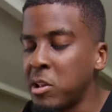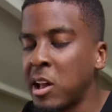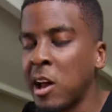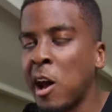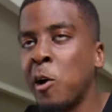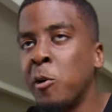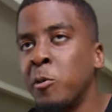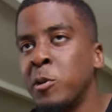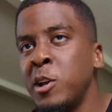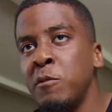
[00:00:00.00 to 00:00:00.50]
be like,
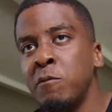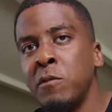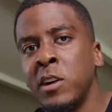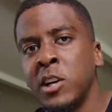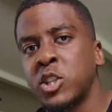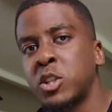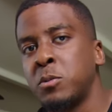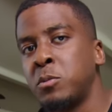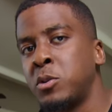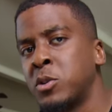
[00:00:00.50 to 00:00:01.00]
I don't eat
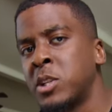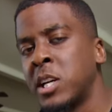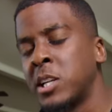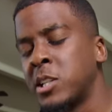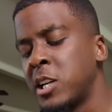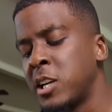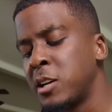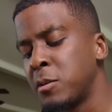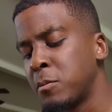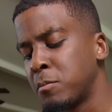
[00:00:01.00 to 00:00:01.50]
vegetables. I
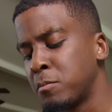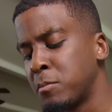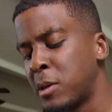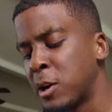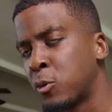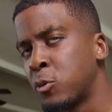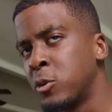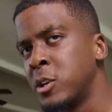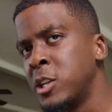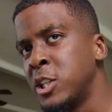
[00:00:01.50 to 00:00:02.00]
take
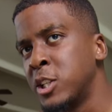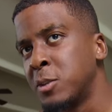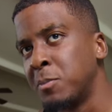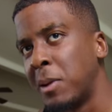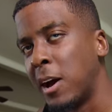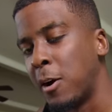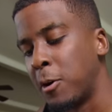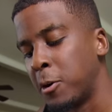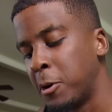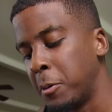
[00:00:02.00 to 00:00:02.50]
my greens
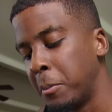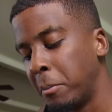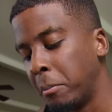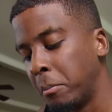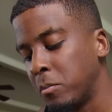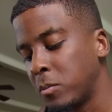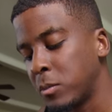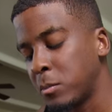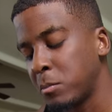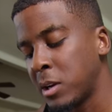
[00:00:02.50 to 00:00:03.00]
powder.
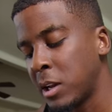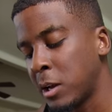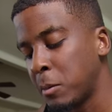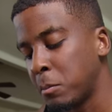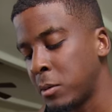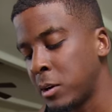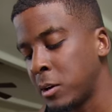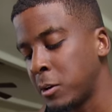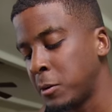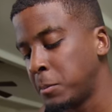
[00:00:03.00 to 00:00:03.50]
I'd be like,
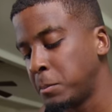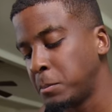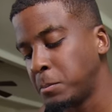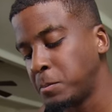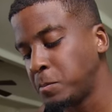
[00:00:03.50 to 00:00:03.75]
bro,